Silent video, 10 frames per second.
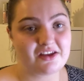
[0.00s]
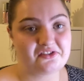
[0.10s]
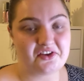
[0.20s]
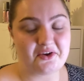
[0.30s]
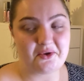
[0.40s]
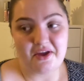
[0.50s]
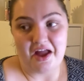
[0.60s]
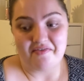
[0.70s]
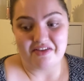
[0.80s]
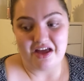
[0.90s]
So
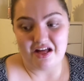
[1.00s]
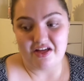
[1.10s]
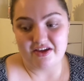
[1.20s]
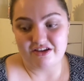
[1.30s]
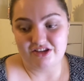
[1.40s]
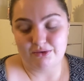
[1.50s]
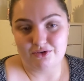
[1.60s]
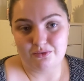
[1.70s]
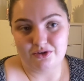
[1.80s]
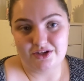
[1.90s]
yeah, thank you so much
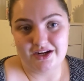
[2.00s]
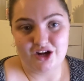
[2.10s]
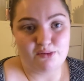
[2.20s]
for watching.